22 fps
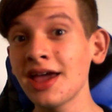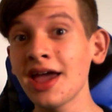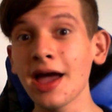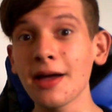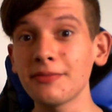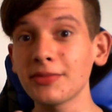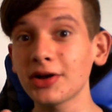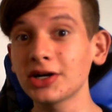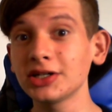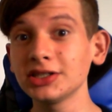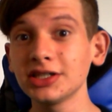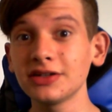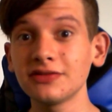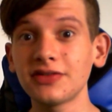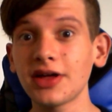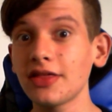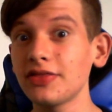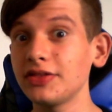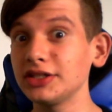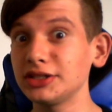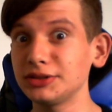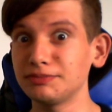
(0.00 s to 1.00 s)
and because of
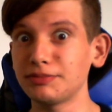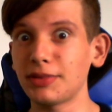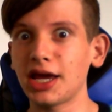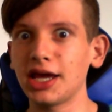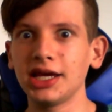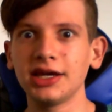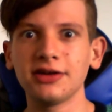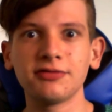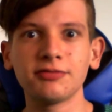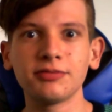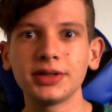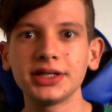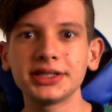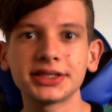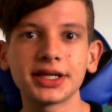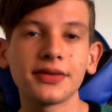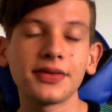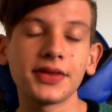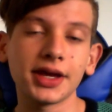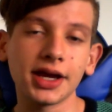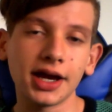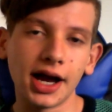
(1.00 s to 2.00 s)
that this may even be
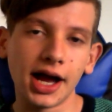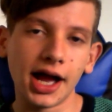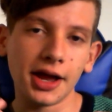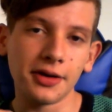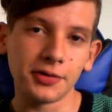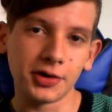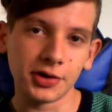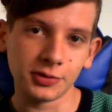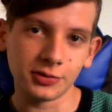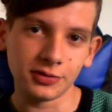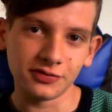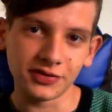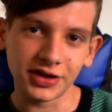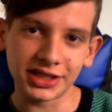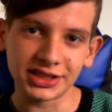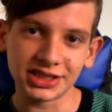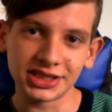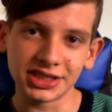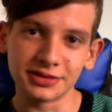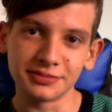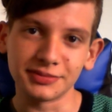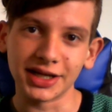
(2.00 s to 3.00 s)
something I want to
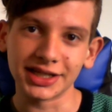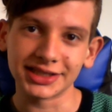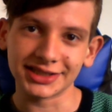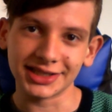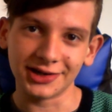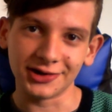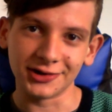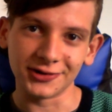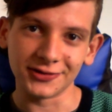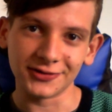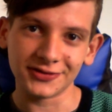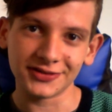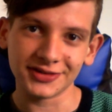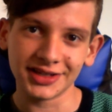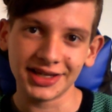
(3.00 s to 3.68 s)
invest in myself.